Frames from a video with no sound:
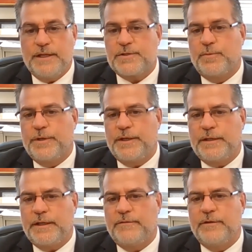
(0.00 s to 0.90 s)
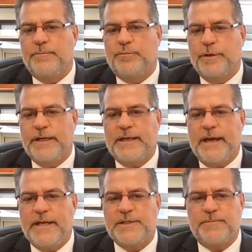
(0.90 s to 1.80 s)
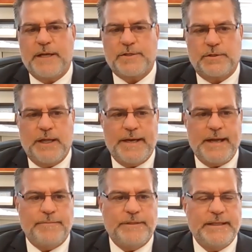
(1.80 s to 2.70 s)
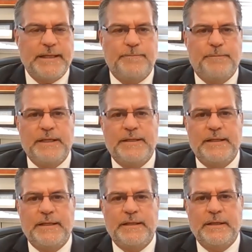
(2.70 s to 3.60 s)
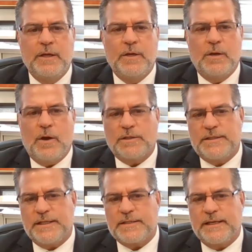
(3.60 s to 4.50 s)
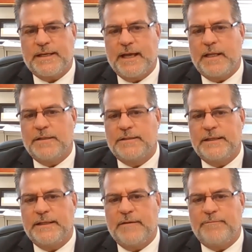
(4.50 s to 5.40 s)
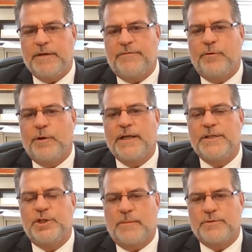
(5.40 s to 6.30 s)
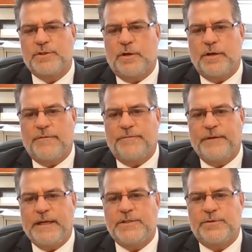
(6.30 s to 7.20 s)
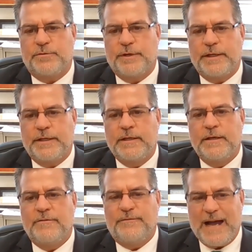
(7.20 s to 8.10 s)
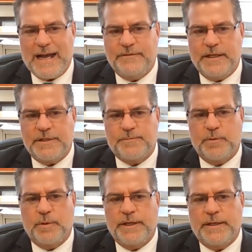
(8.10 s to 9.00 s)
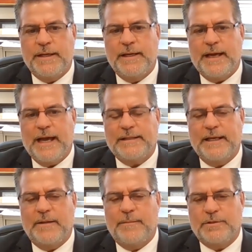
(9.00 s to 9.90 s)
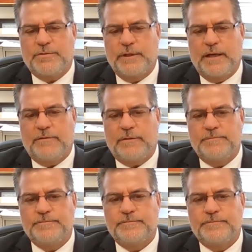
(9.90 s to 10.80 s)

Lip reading: This week, even pre-K, special ed, MD, BD, autistic, LLD have been afforded a jump start on Phase 3, 5 days per week at the elementary level.